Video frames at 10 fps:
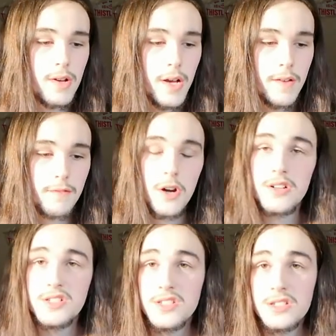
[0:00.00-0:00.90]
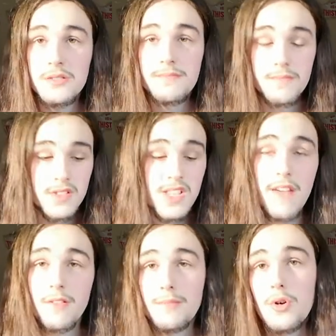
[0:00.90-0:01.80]
I've got
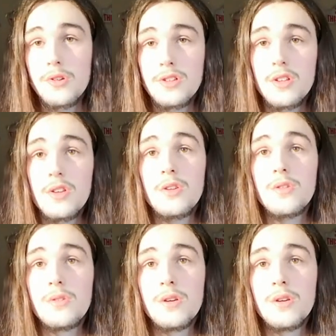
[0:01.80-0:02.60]
7 more to do.